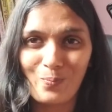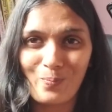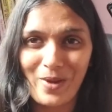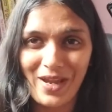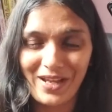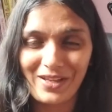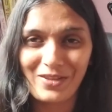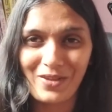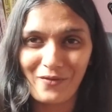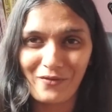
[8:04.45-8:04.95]

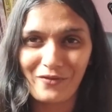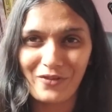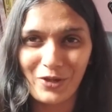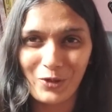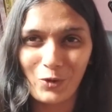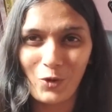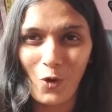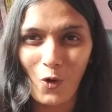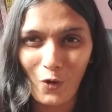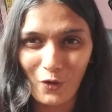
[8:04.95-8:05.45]
make them
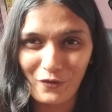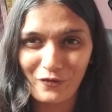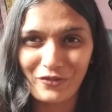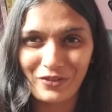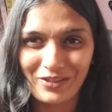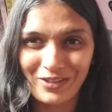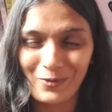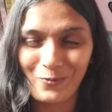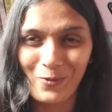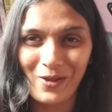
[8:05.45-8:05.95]
feel
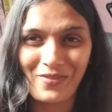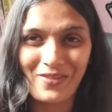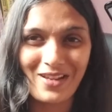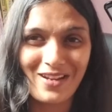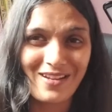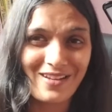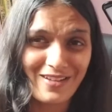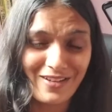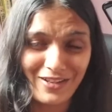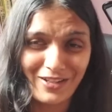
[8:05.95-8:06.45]
confident when they're
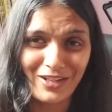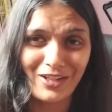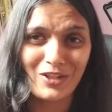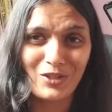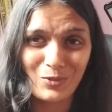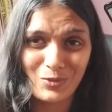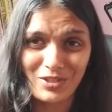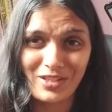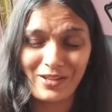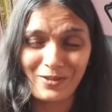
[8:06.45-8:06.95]
learning
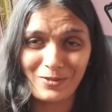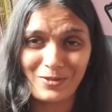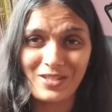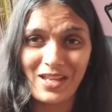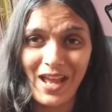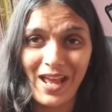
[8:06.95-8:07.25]
new skills,